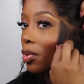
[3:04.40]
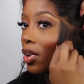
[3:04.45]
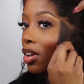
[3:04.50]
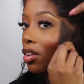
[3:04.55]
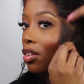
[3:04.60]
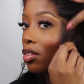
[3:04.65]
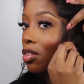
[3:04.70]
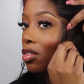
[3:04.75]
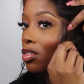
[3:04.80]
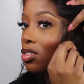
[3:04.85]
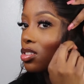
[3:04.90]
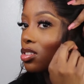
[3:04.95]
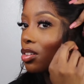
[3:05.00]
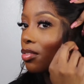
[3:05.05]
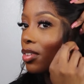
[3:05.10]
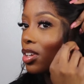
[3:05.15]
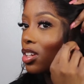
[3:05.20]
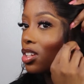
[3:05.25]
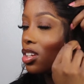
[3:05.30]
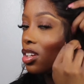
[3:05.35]
wig looks
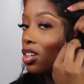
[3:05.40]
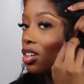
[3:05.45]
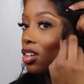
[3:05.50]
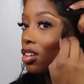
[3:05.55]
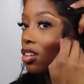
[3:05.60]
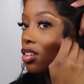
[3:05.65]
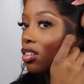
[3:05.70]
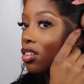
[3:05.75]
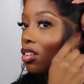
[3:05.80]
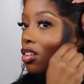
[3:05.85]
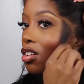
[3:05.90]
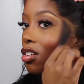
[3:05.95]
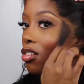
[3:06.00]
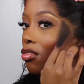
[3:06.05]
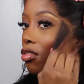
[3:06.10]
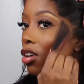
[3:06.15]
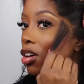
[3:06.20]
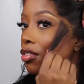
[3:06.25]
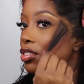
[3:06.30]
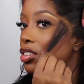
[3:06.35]
already,
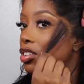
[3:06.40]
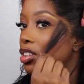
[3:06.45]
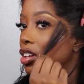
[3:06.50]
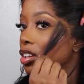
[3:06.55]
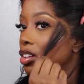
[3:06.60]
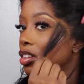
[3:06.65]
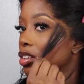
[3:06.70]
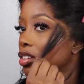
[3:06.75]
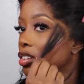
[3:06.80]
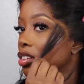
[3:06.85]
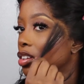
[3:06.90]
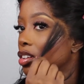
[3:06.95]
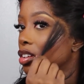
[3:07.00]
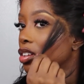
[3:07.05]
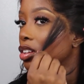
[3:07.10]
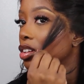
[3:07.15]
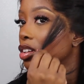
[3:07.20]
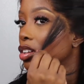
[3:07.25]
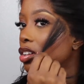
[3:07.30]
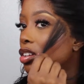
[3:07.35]
rather than
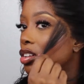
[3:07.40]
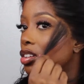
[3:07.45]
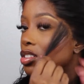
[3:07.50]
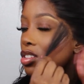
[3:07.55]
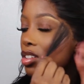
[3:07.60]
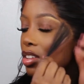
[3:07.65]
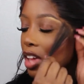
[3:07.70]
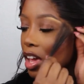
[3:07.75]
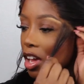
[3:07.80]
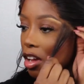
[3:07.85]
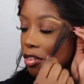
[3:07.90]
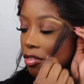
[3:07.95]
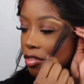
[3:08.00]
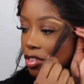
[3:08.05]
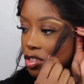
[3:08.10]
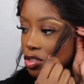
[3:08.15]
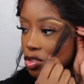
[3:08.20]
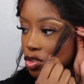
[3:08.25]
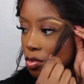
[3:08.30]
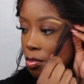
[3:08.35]
catering
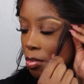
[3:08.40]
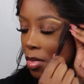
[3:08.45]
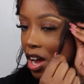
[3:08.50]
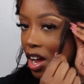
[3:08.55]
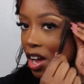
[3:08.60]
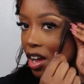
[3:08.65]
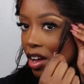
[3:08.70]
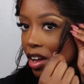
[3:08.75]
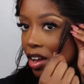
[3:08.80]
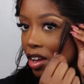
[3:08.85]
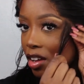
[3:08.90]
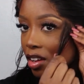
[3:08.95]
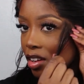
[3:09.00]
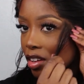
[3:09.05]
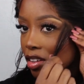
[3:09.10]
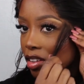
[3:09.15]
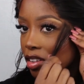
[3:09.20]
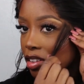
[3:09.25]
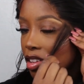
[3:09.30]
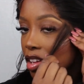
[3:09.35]
to my...
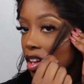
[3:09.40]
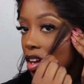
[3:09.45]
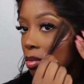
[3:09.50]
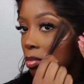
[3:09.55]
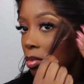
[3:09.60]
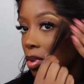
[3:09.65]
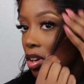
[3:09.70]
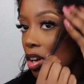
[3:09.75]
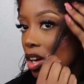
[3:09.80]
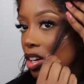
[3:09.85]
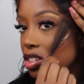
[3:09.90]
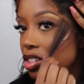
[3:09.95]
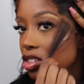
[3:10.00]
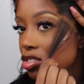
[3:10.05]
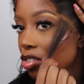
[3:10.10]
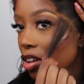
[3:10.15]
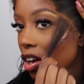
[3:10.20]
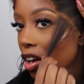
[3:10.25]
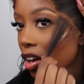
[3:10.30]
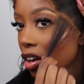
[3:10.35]
yeah, I'm gonna actually
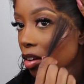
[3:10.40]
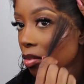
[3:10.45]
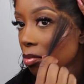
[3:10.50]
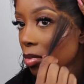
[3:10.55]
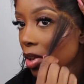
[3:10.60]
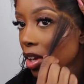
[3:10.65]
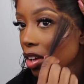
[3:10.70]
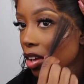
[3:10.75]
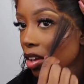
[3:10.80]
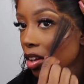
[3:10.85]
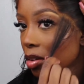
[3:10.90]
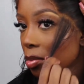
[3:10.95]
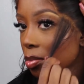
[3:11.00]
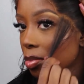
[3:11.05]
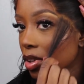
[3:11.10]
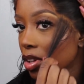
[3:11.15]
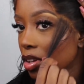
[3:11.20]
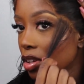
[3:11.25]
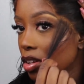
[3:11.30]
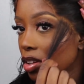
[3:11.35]
try and make it a
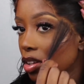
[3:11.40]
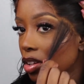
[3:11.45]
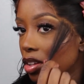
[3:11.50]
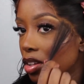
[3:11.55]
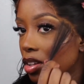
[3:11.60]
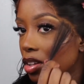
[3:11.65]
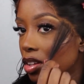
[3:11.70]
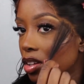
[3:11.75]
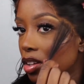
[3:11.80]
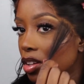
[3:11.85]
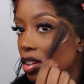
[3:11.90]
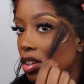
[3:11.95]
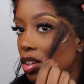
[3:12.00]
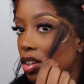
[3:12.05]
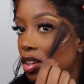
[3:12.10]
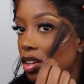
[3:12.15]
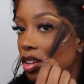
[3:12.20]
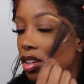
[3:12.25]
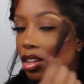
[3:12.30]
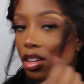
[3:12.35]
bit...
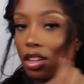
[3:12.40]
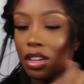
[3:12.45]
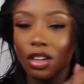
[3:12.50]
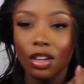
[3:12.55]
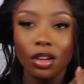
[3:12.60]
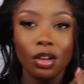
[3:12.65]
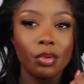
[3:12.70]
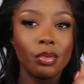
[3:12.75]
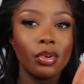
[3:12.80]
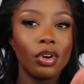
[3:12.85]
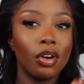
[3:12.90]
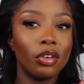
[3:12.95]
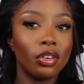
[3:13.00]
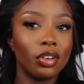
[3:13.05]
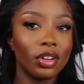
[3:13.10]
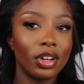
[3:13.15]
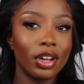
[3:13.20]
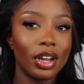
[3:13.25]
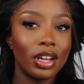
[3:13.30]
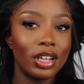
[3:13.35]
hold
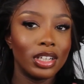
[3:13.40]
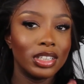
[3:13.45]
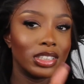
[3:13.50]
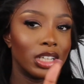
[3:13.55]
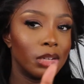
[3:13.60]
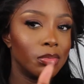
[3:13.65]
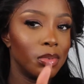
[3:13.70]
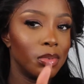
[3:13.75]
on guys, I'll be